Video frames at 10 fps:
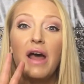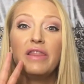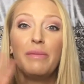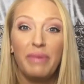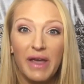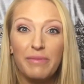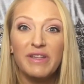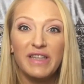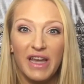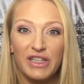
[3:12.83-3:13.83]
The
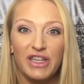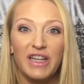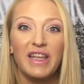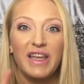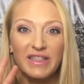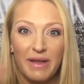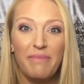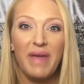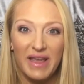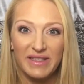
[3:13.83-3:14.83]
pigmentation is
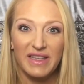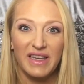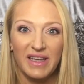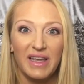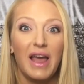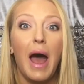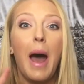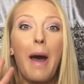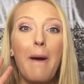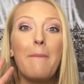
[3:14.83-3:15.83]
amazing.
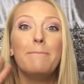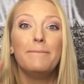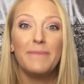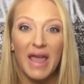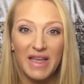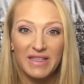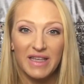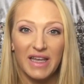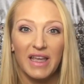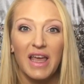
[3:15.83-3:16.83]

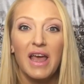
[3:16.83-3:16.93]
Amazing.